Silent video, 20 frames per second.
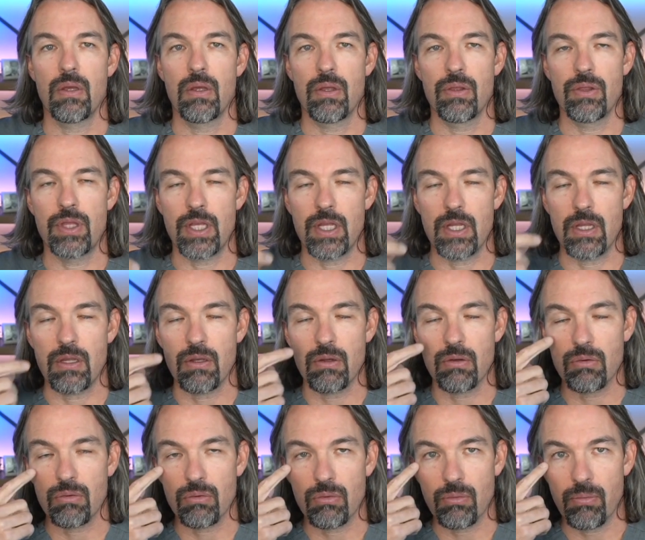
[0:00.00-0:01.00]
The
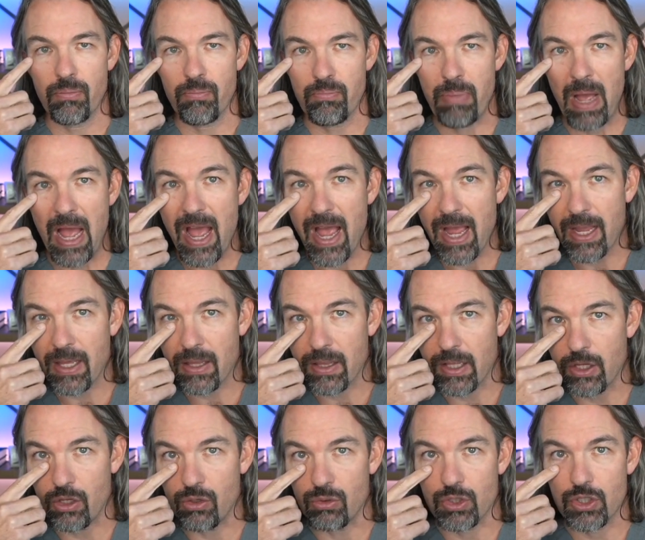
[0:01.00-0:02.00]
bag
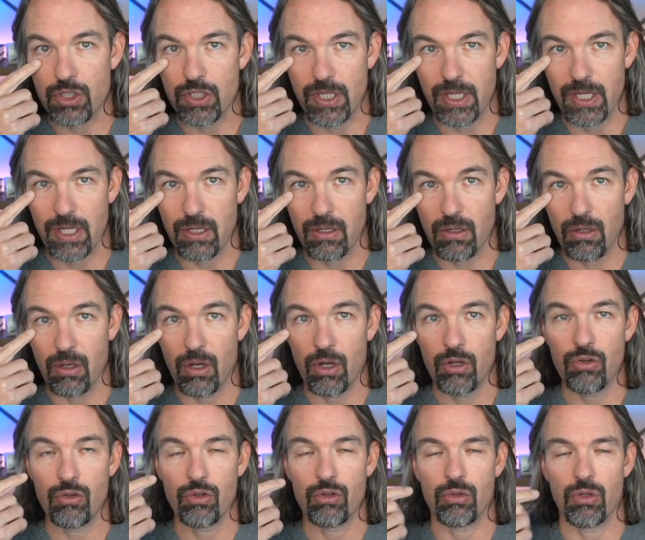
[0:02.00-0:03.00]
that you see
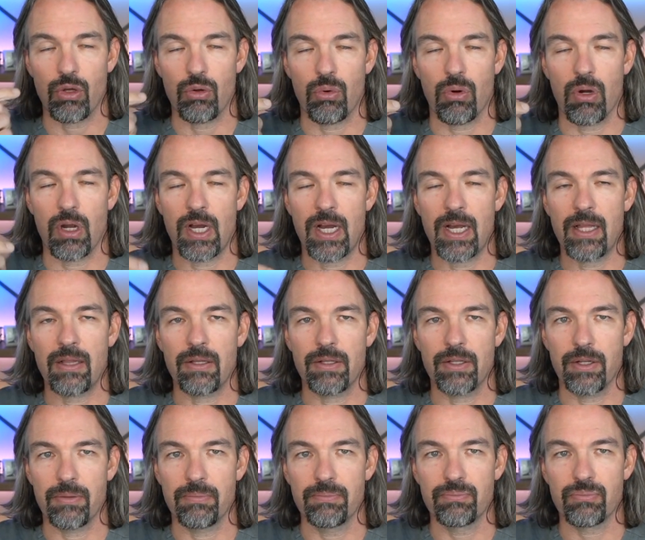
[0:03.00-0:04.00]
under your lower
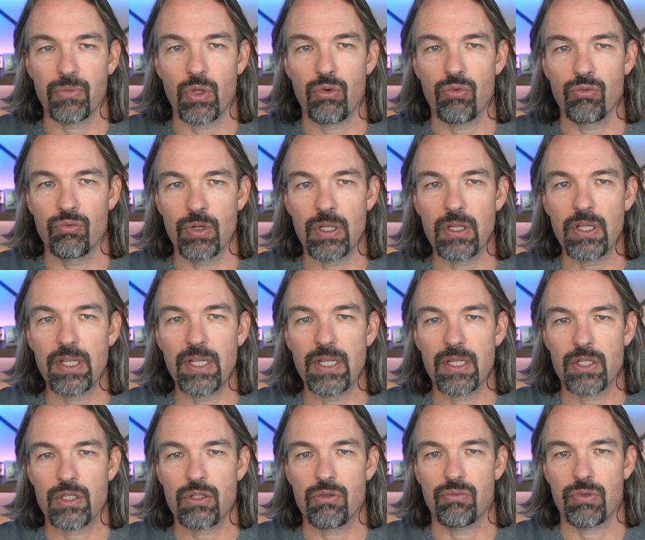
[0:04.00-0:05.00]
eyelid really
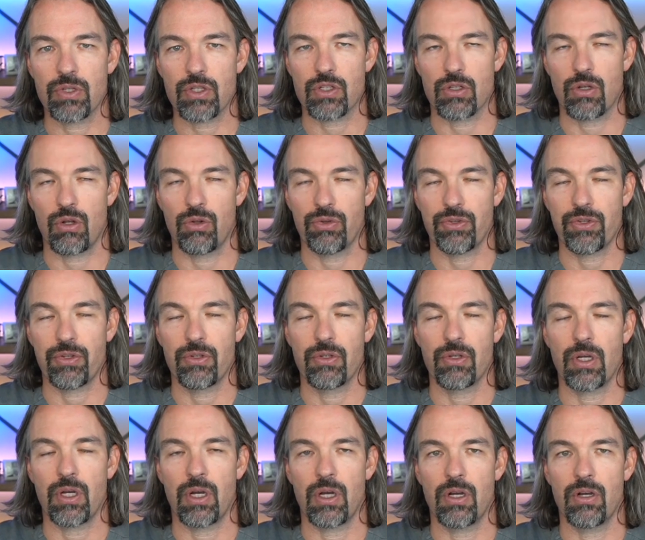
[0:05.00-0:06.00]
is the result
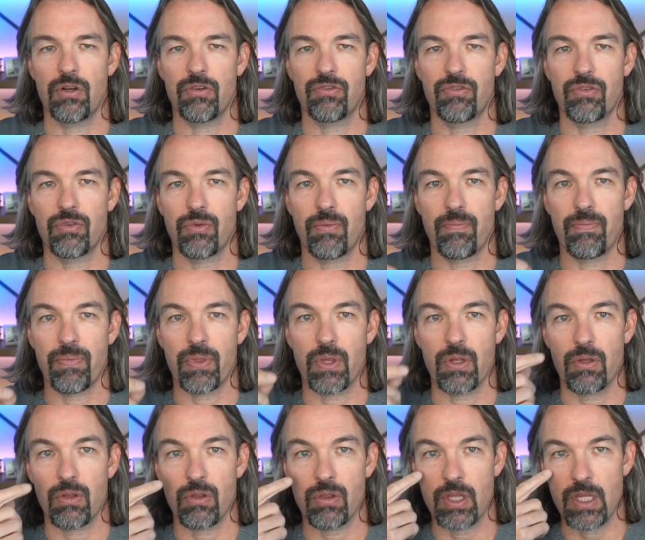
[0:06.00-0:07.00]
of
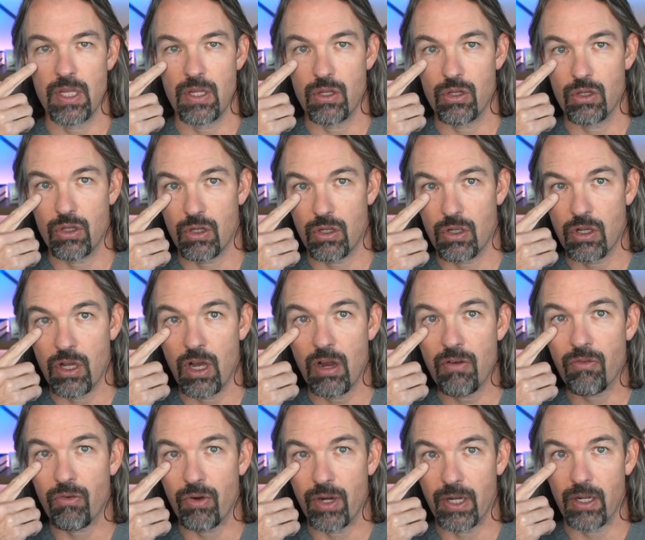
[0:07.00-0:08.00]
the
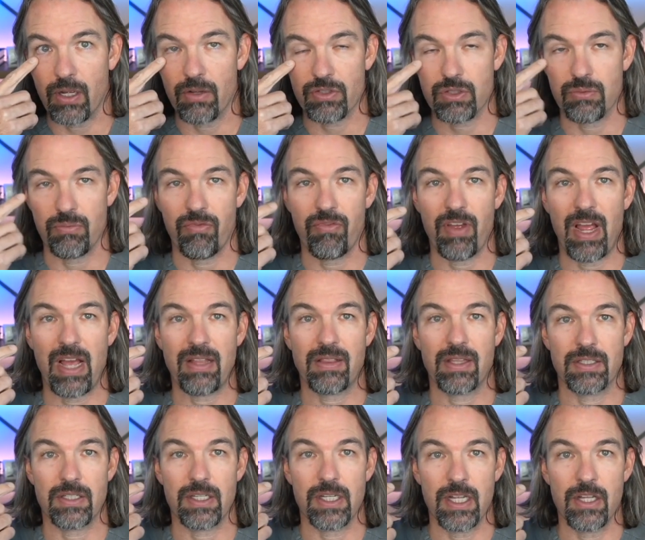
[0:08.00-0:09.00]
covering of some fat
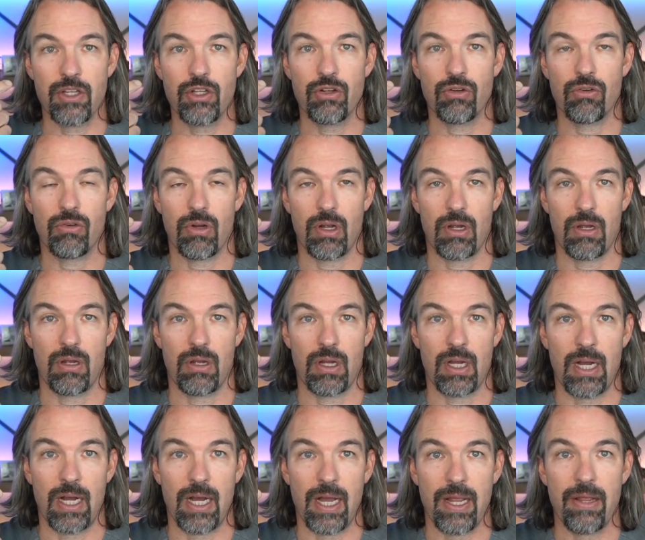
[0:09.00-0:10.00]
that's in your
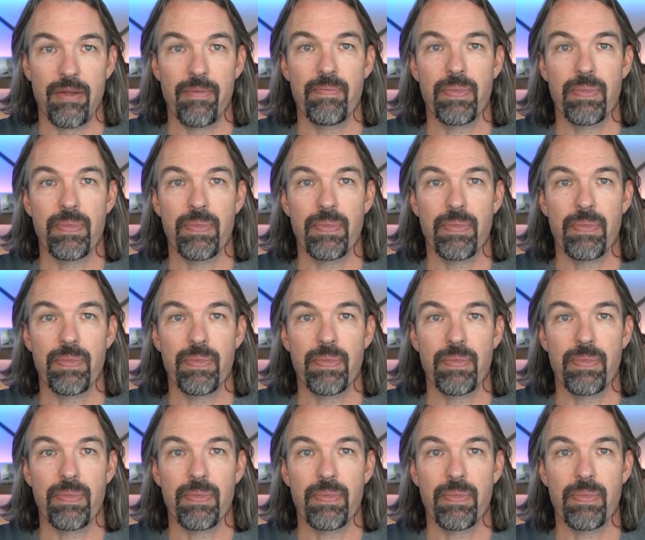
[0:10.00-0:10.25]
eye